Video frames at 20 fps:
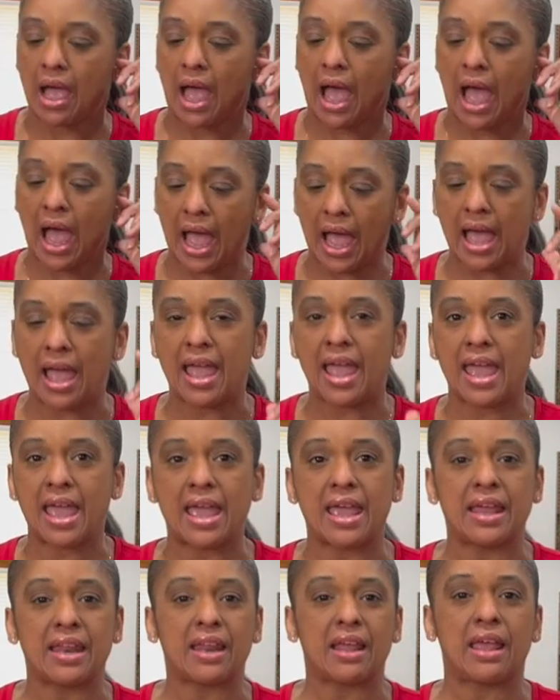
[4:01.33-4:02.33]
I
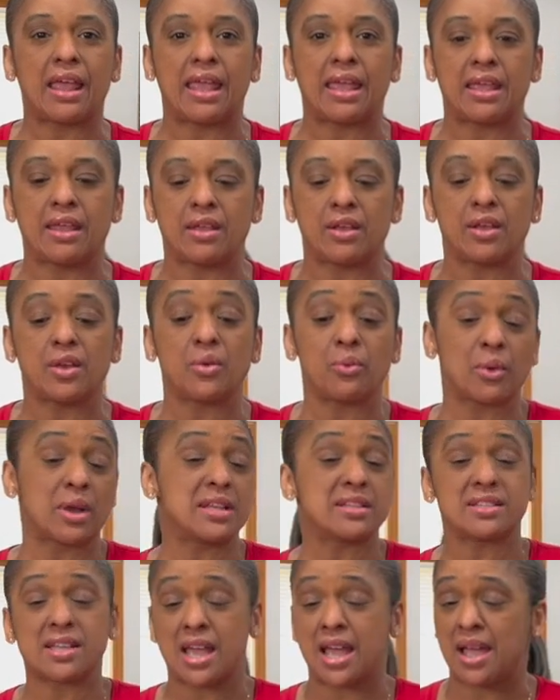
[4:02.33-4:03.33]
had a great
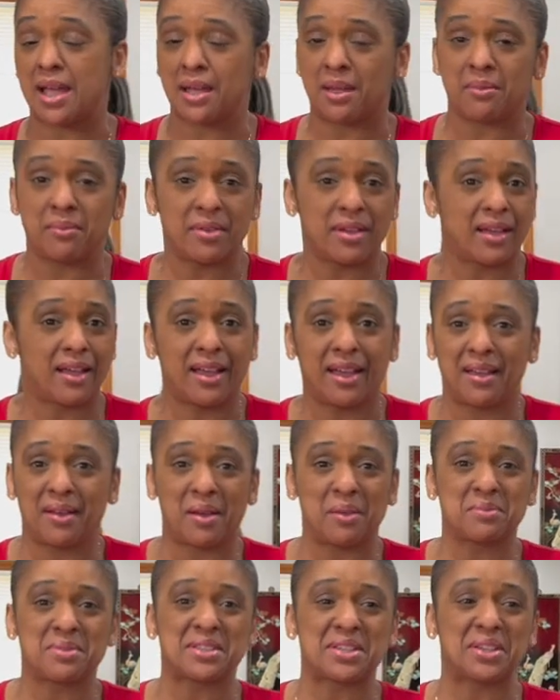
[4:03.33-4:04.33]
time.
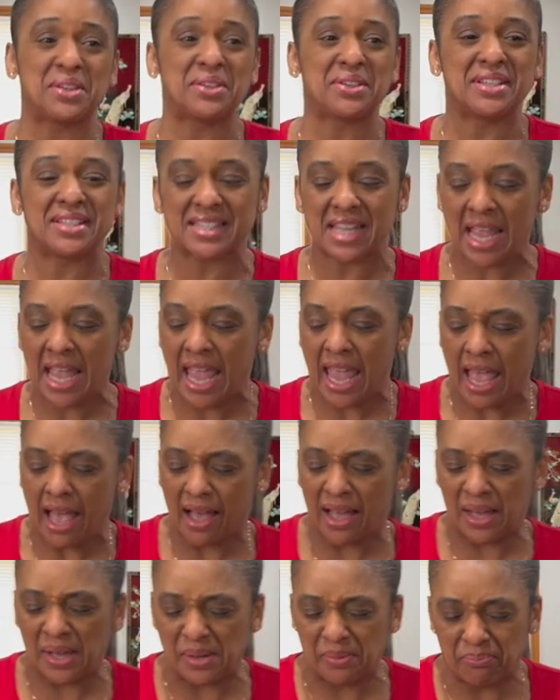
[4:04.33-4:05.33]
I'm serious.
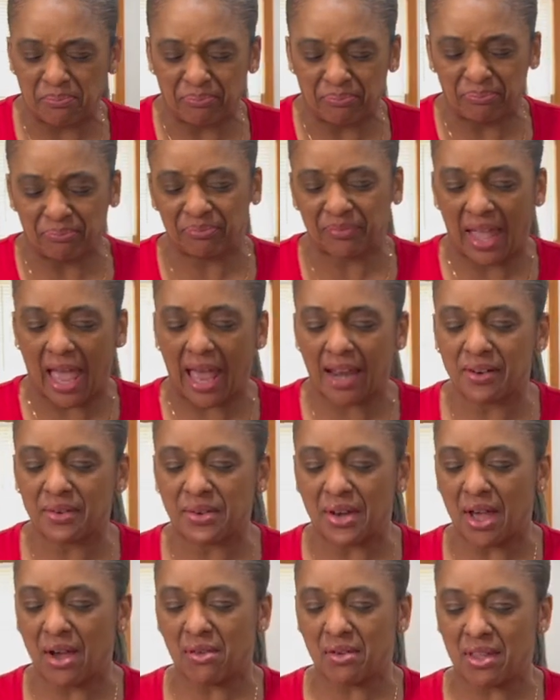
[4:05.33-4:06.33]
I don't
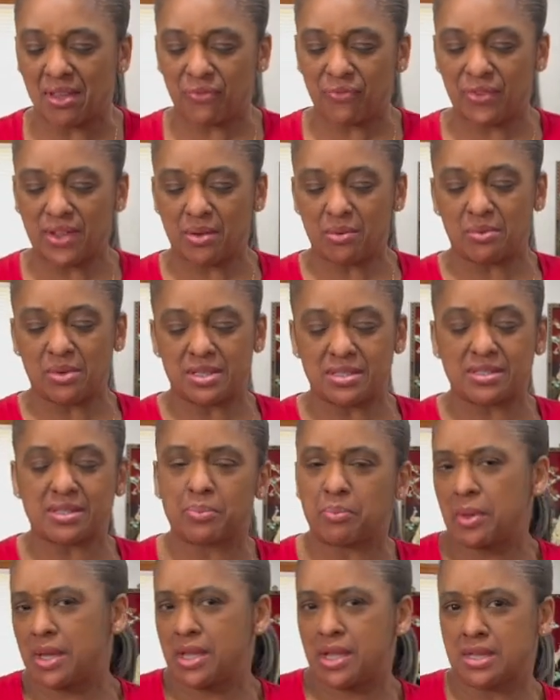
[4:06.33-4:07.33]
know if it was
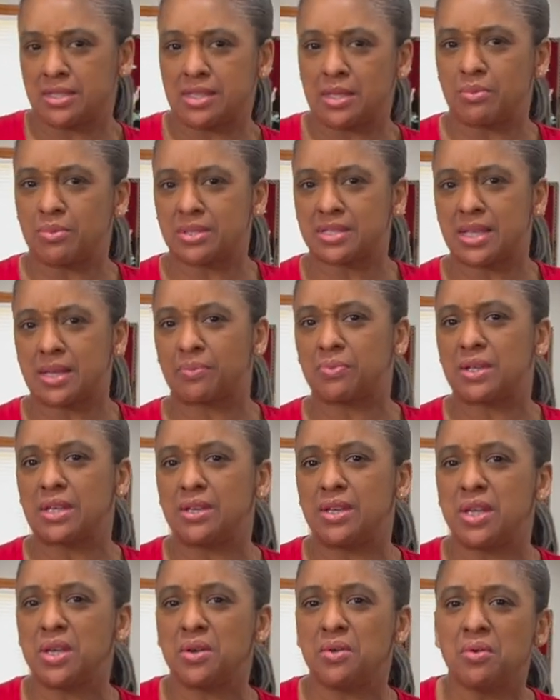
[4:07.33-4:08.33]
because it was something
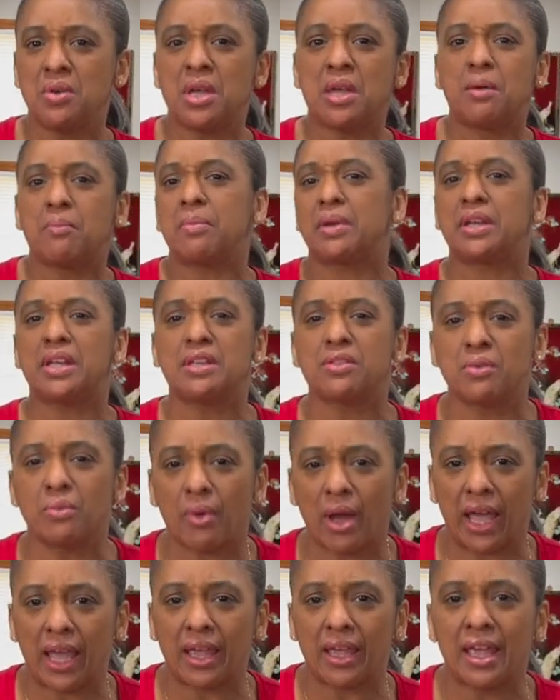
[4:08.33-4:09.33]
new, but either
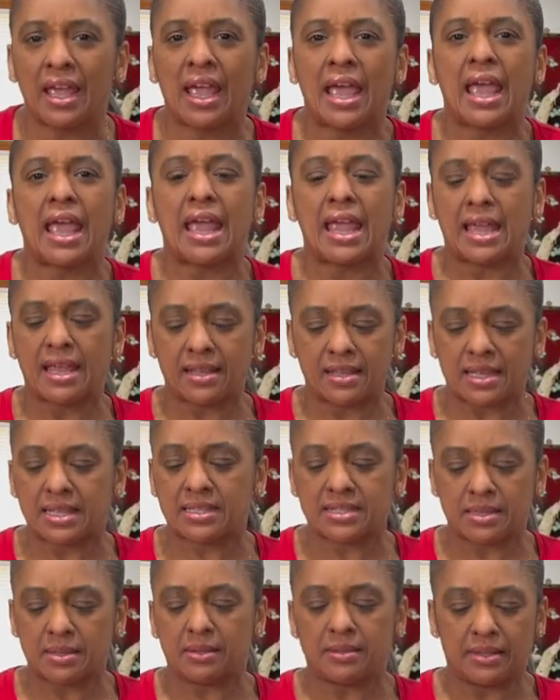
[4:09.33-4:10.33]
way, it
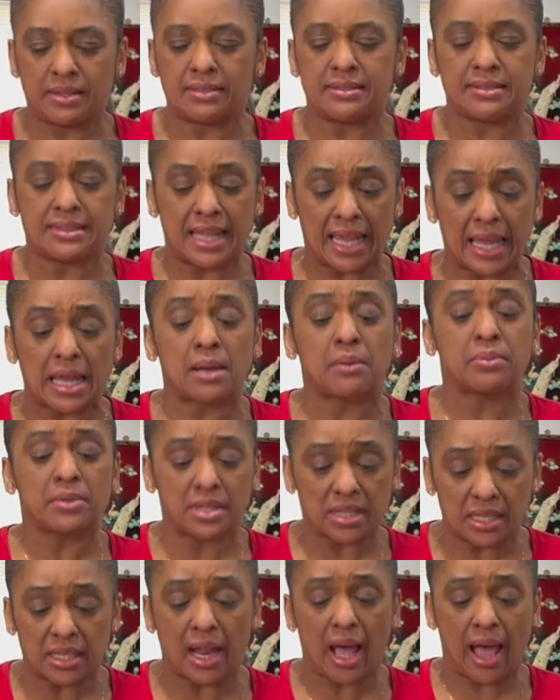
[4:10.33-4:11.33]
is a damn
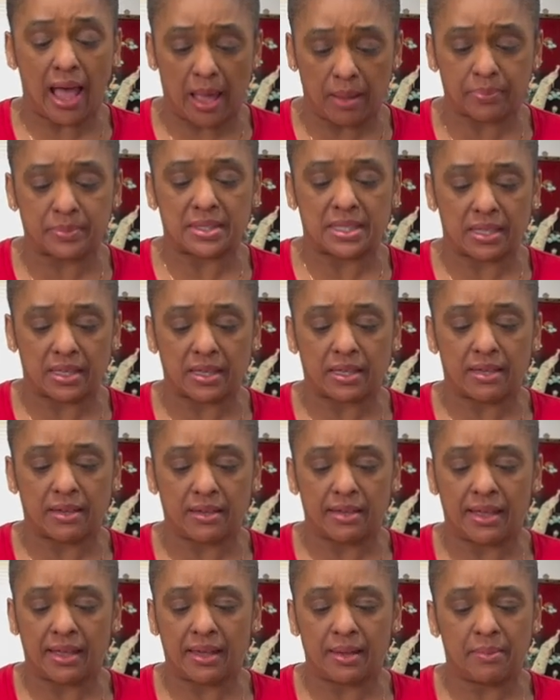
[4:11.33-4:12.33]
good optic.
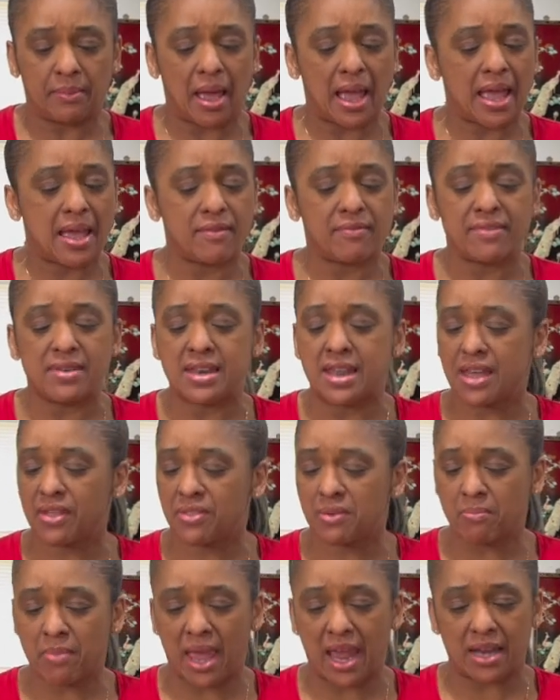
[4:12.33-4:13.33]
I have
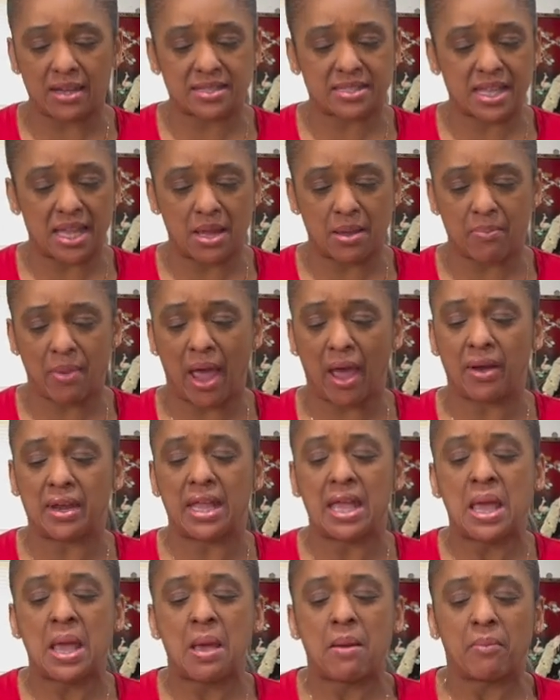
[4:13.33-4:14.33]
nothing bad to say about it,
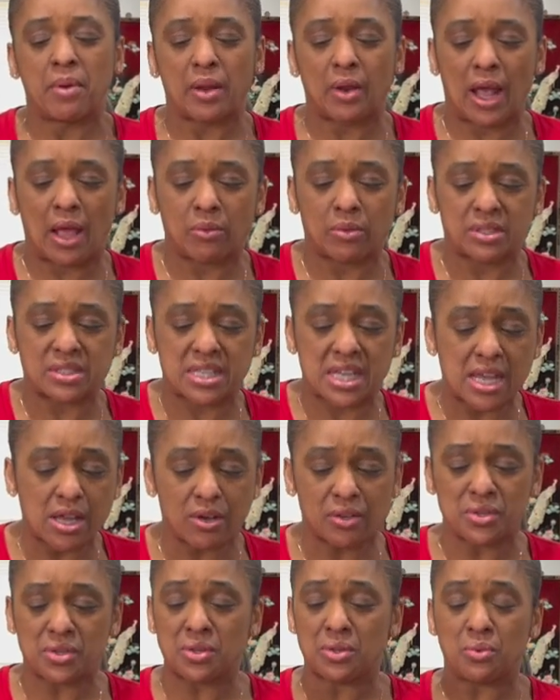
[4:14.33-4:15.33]
but I will tell
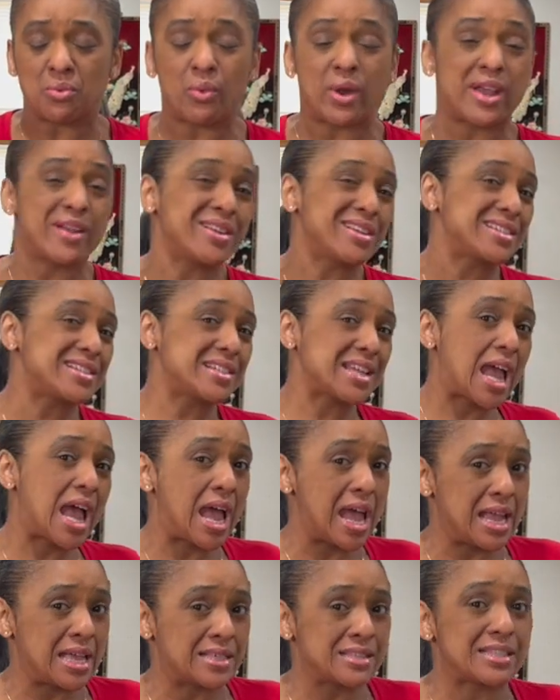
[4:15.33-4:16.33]
you where it
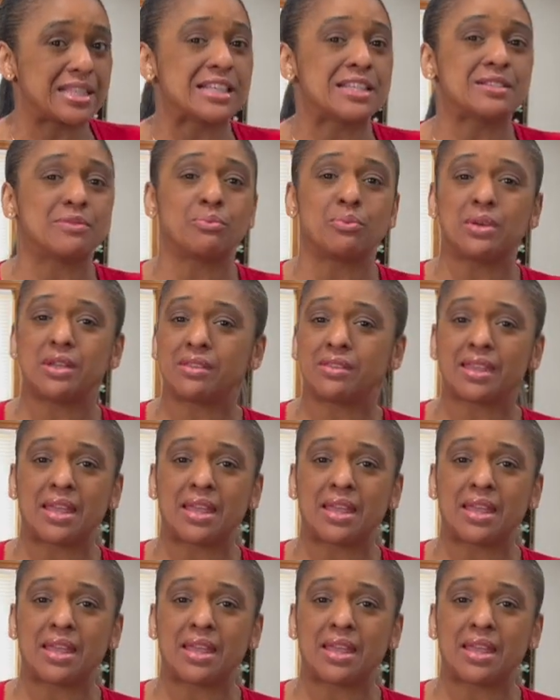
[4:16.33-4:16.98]
shines is with